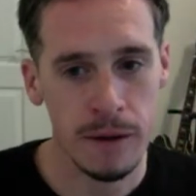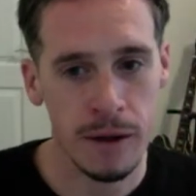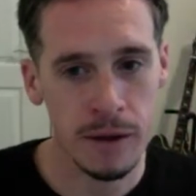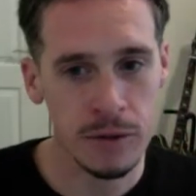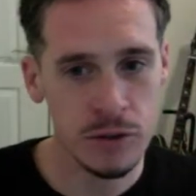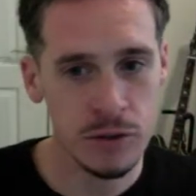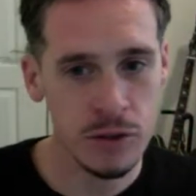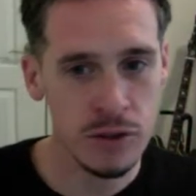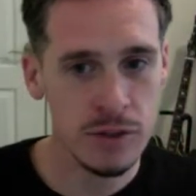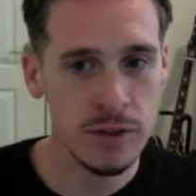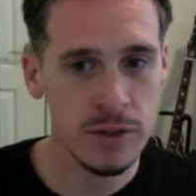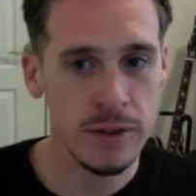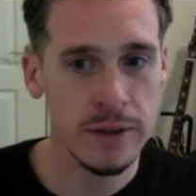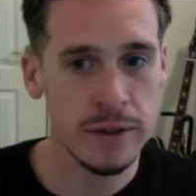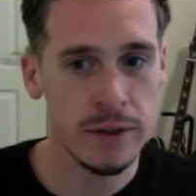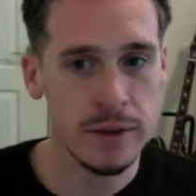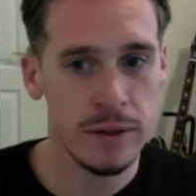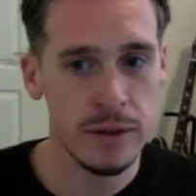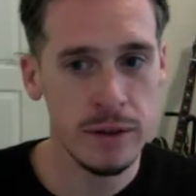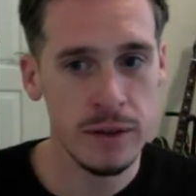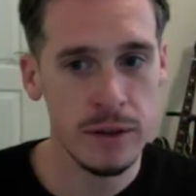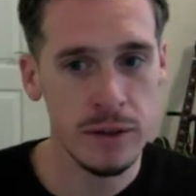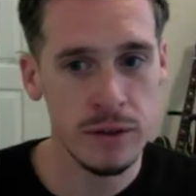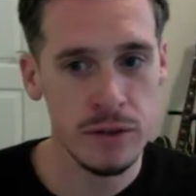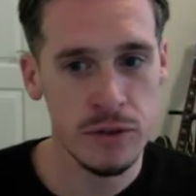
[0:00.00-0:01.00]
Just like
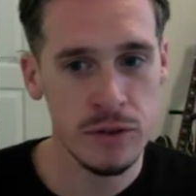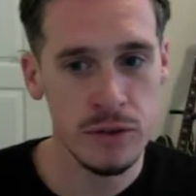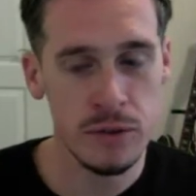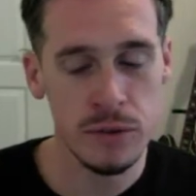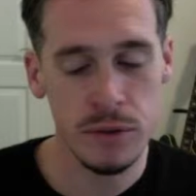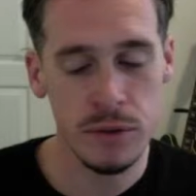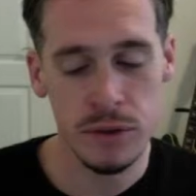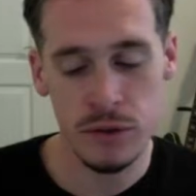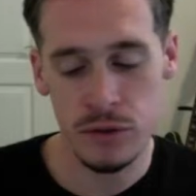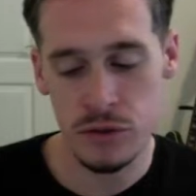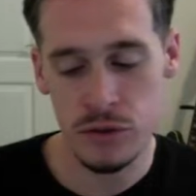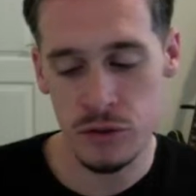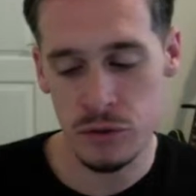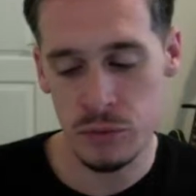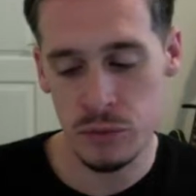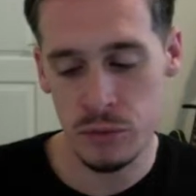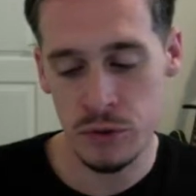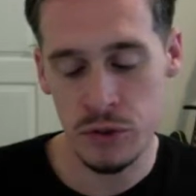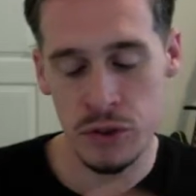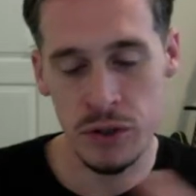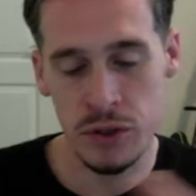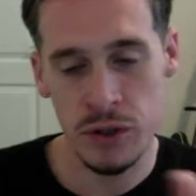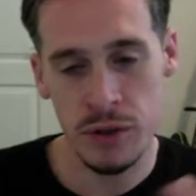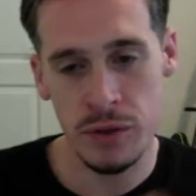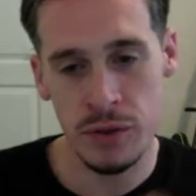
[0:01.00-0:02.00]
this, you can
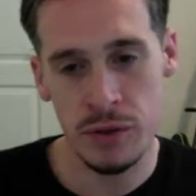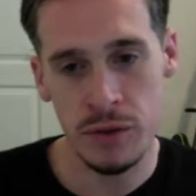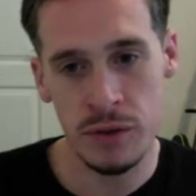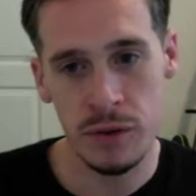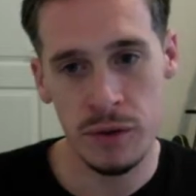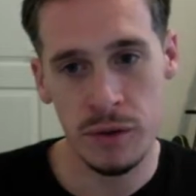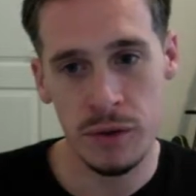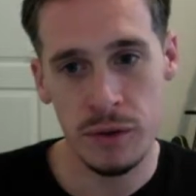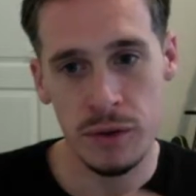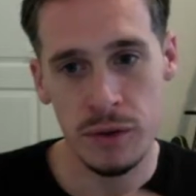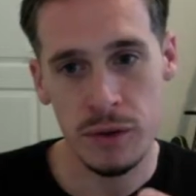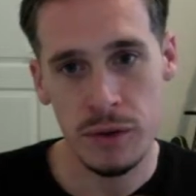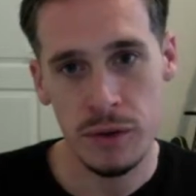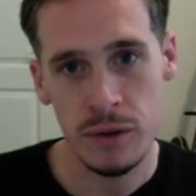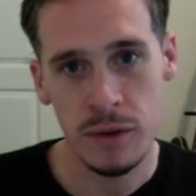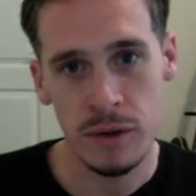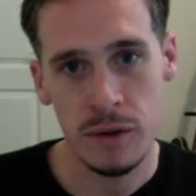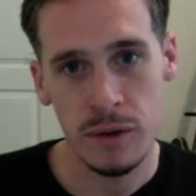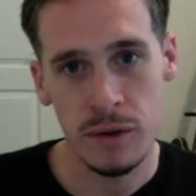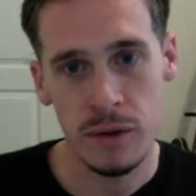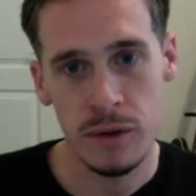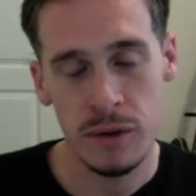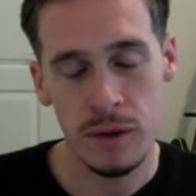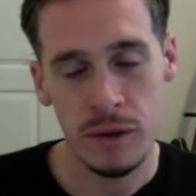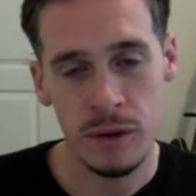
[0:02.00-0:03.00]
switch out
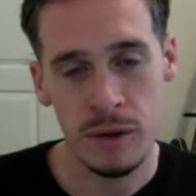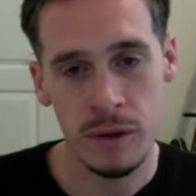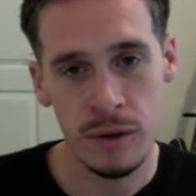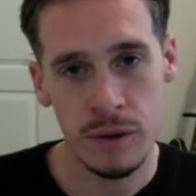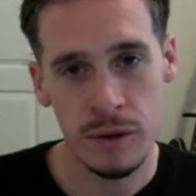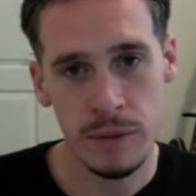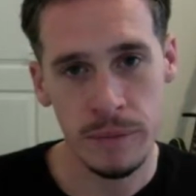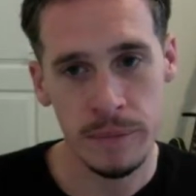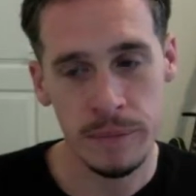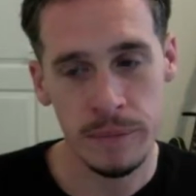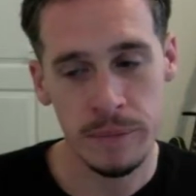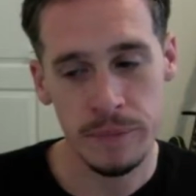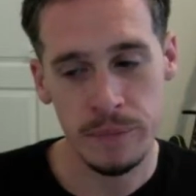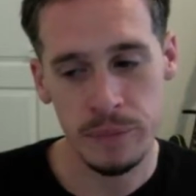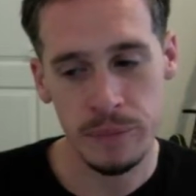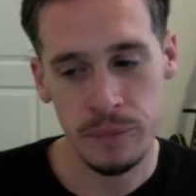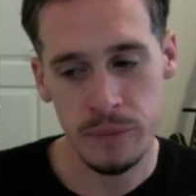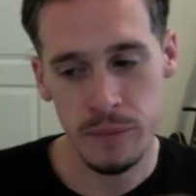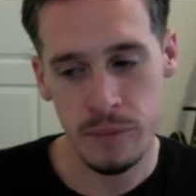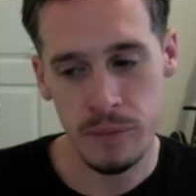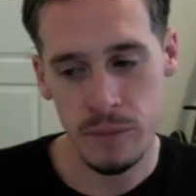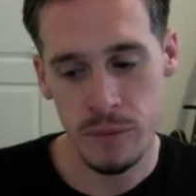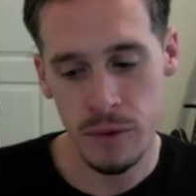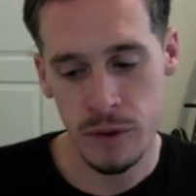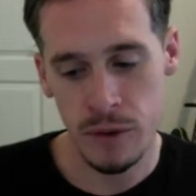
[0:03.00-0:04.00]
um,
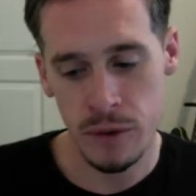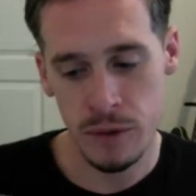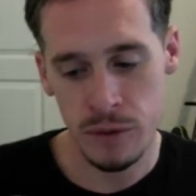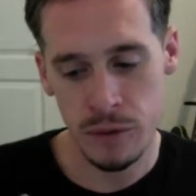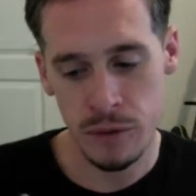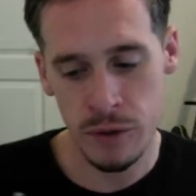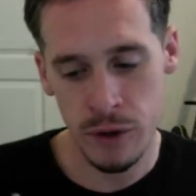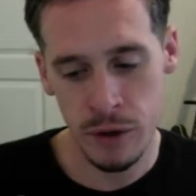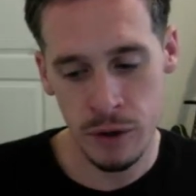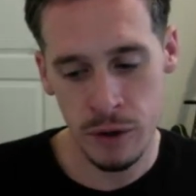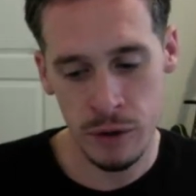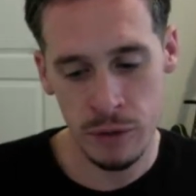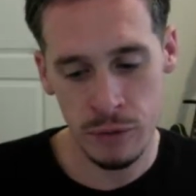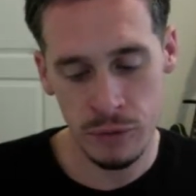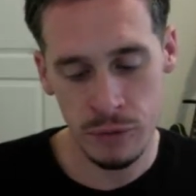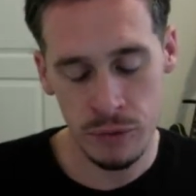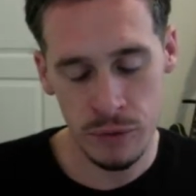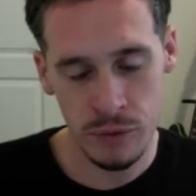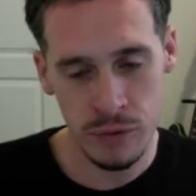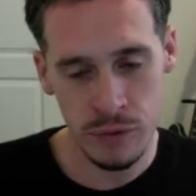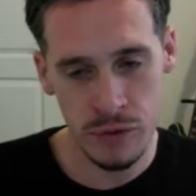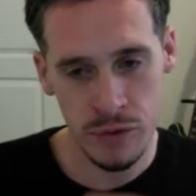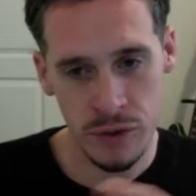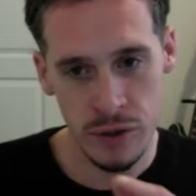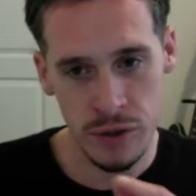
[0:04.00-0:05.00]
the
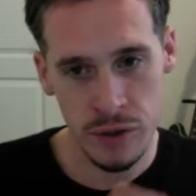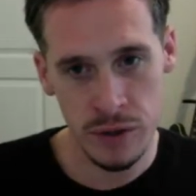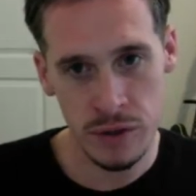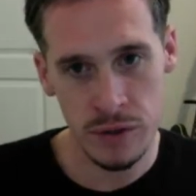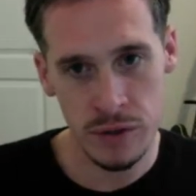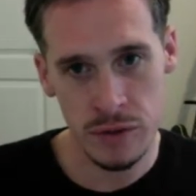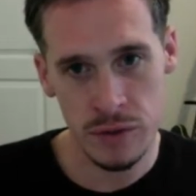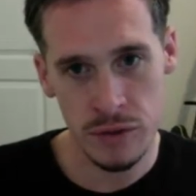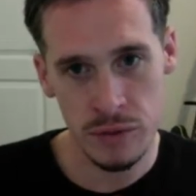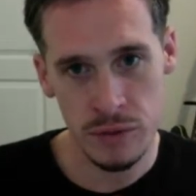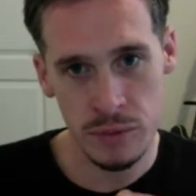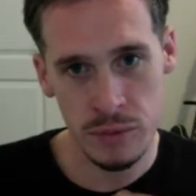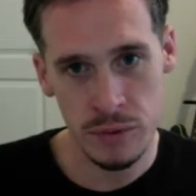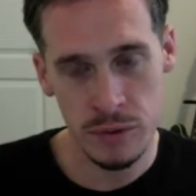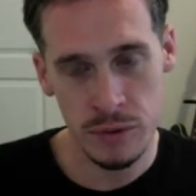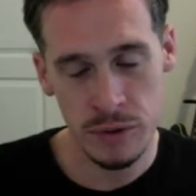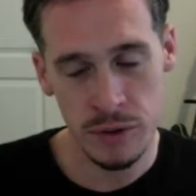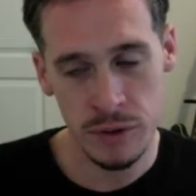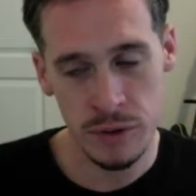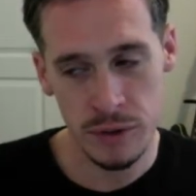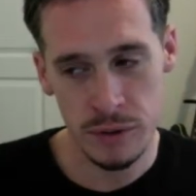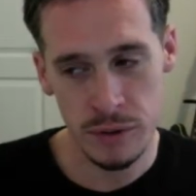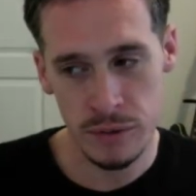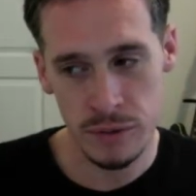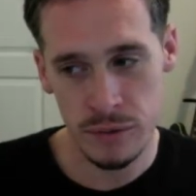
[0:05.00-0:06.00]
airflow size with
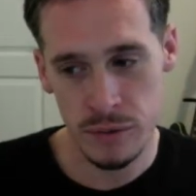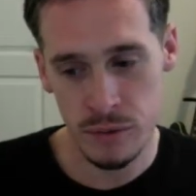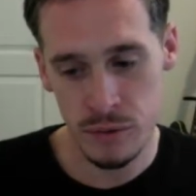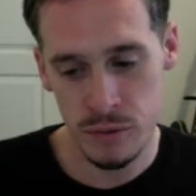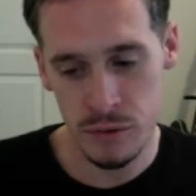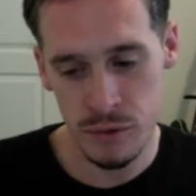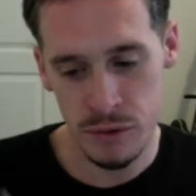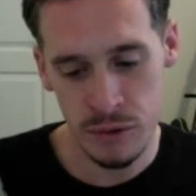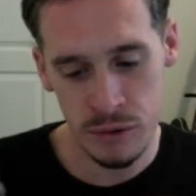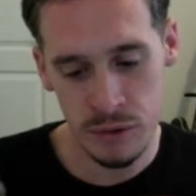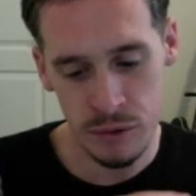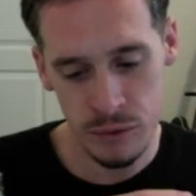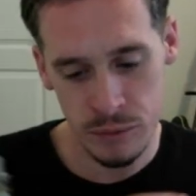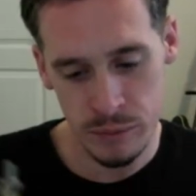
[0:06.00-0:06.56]
like those little